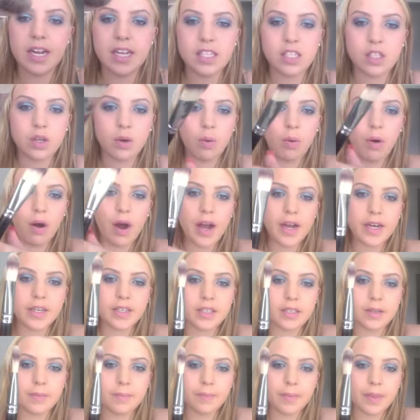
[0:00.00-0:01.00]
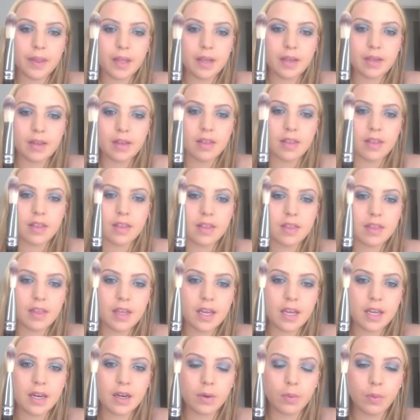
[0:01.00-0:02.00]
it's quite
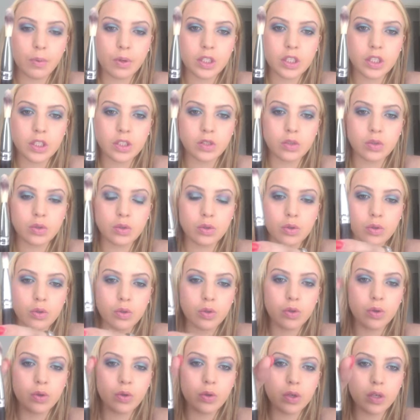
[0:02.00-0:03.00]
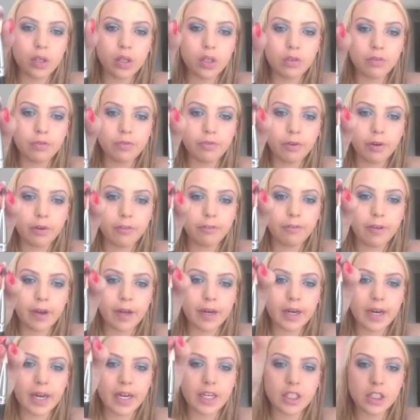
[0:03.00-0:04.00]
thin, which is good for a
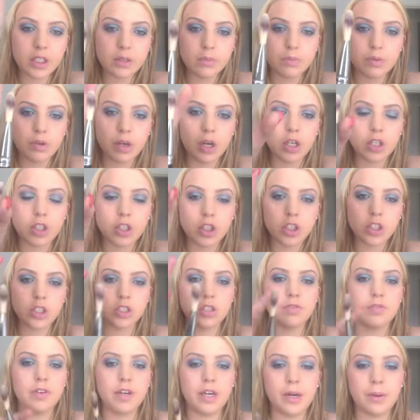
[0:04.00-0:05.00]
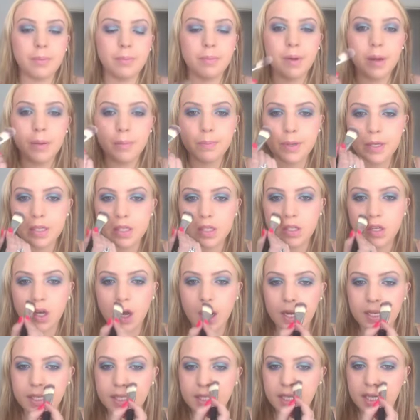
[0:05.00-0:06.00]
foundation brush because it's very
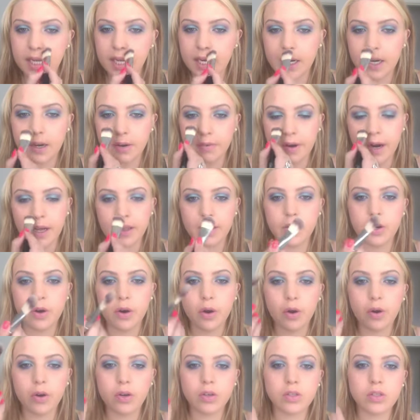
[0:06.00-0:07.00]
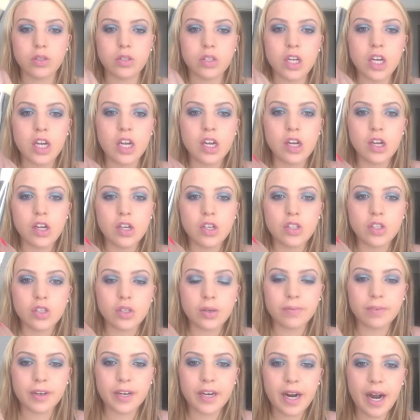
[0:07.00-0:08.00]
precise to get in around the nose.
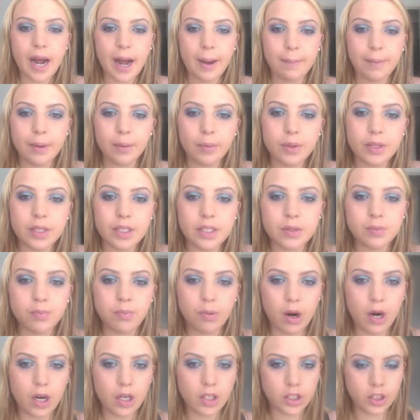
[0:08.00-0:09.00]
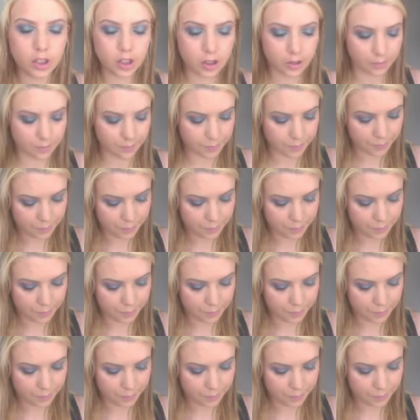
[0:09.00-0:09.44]
So I'm very happy with this brush.